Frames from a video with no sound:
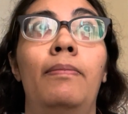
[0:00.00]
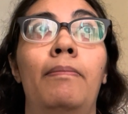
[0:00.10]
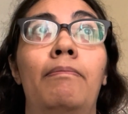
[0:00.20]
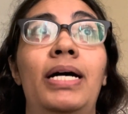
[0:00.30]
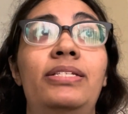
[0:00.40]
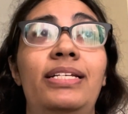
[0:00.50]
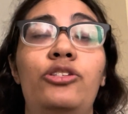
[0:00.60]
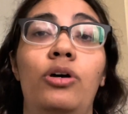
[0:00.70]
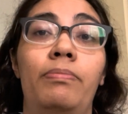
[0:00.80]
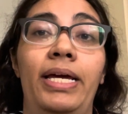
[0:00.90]
Montse
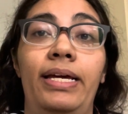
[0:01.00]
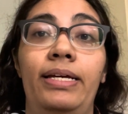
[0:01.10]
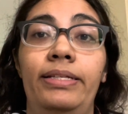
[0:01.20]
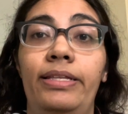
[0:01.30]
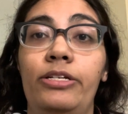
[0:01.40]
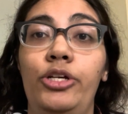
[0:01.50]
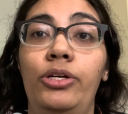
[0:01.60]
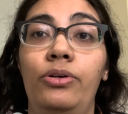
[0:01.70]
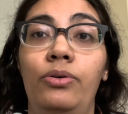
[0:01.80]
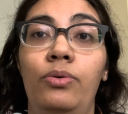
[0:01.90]
Tomé, the
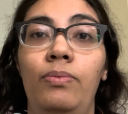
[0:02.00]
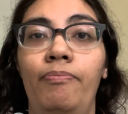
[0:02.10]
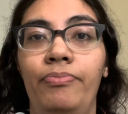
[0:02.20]
new,